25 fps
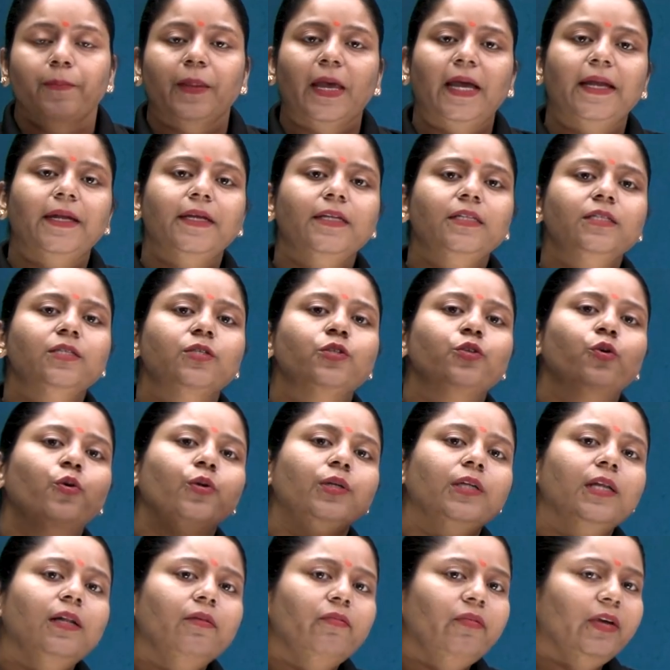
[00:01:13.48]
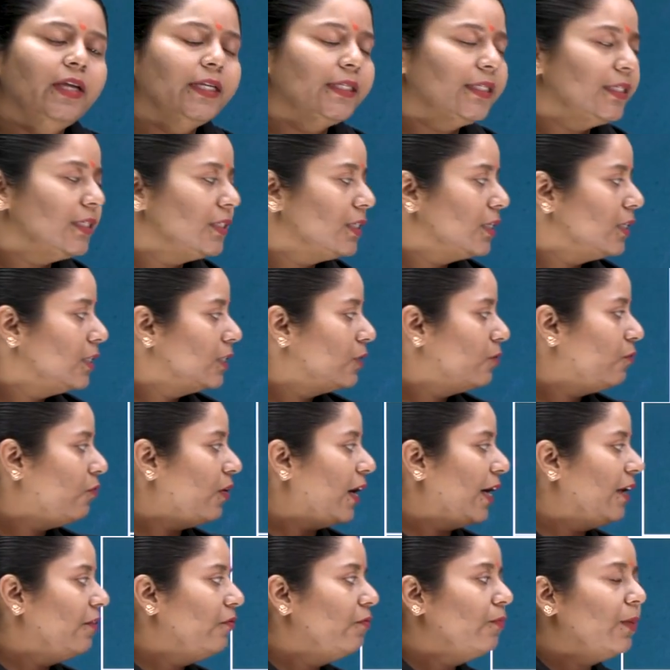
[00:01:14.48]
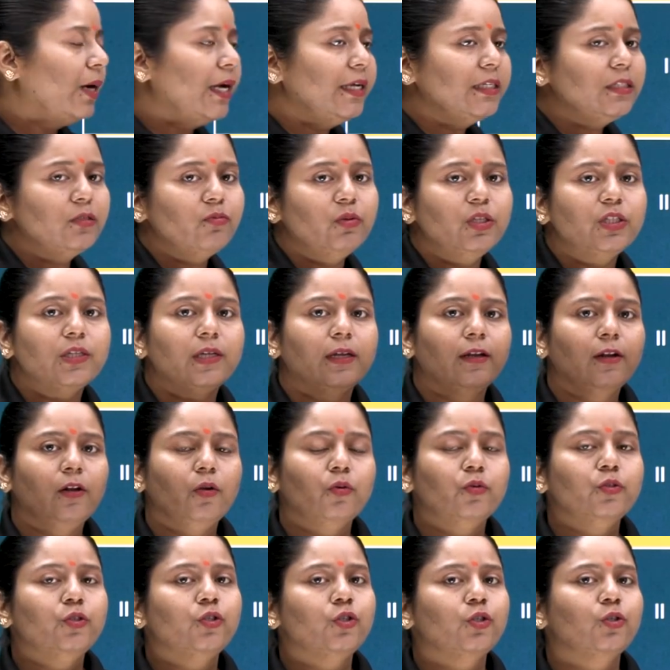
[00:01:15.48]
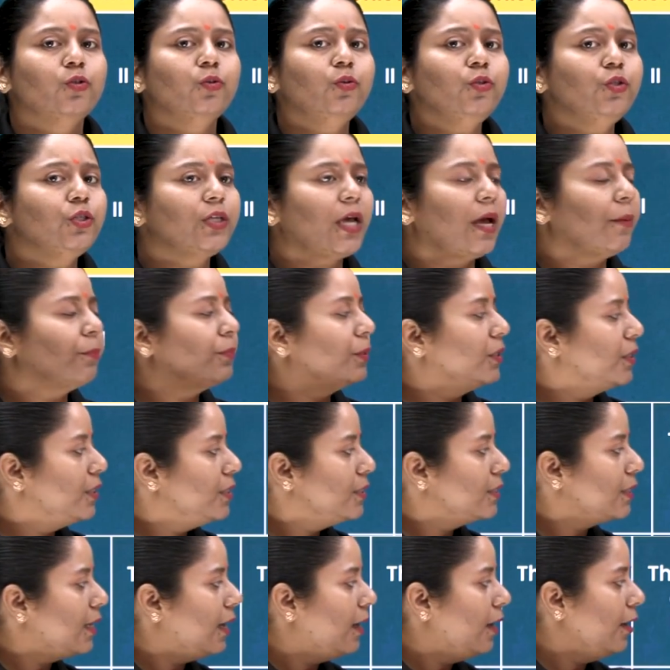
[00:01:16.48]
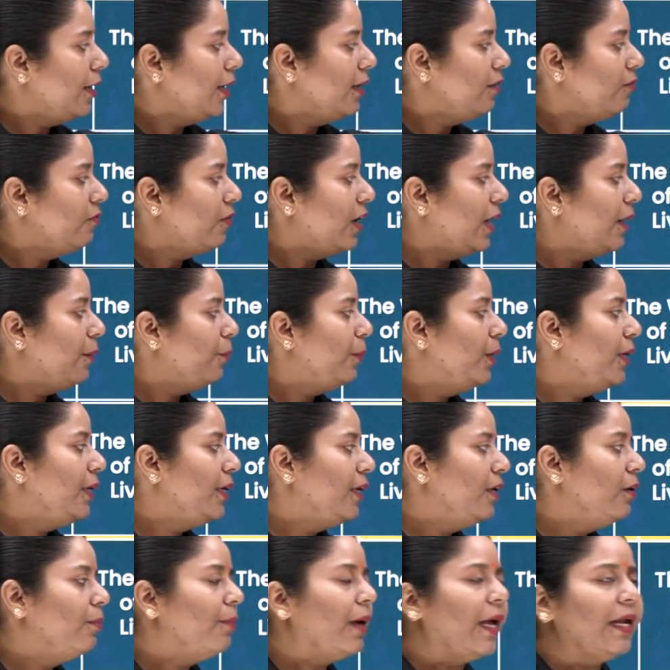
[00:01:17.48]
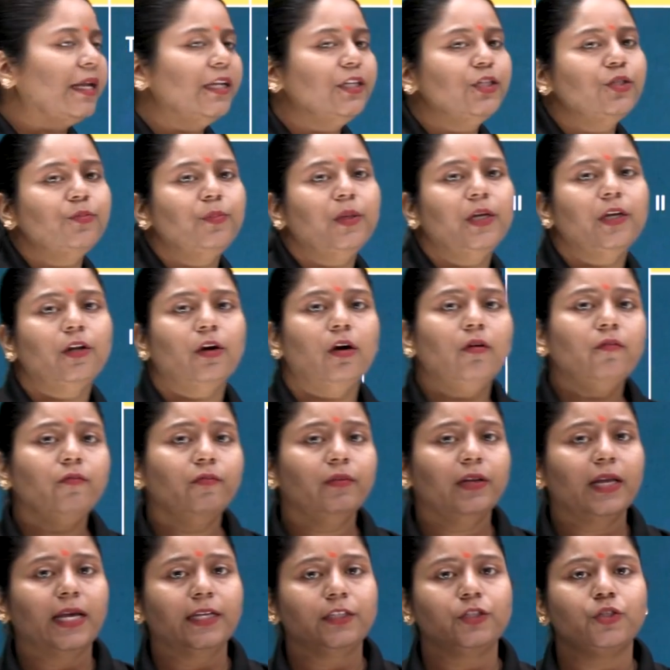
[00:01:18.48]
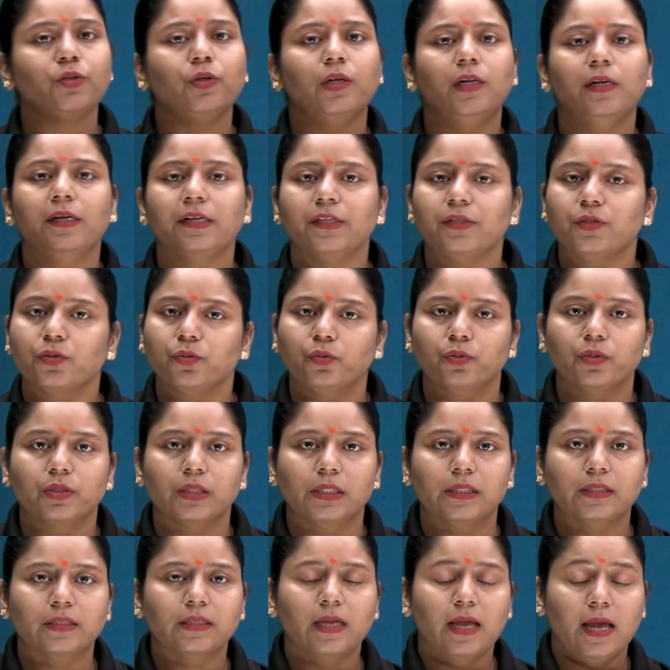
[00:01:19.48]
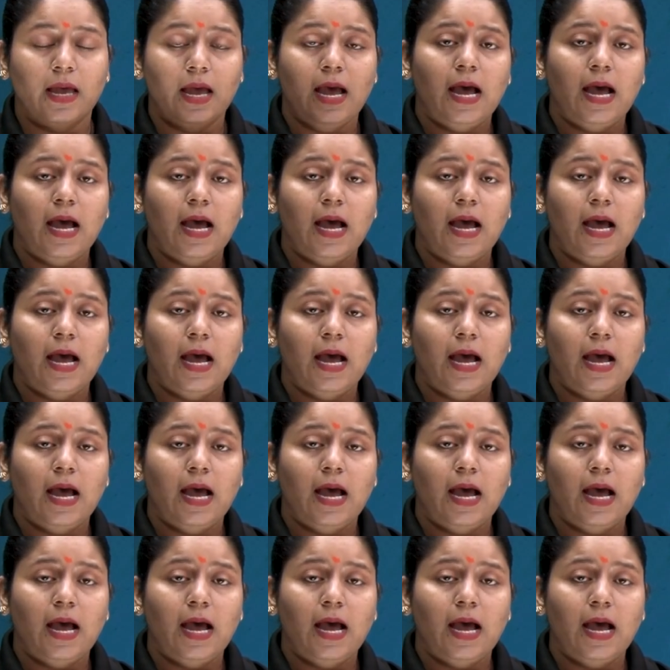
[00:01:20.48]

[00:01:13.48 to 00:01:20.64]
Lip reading: and its total weightage is 5 marks, which includes two chapters, our environment and management of natural resources.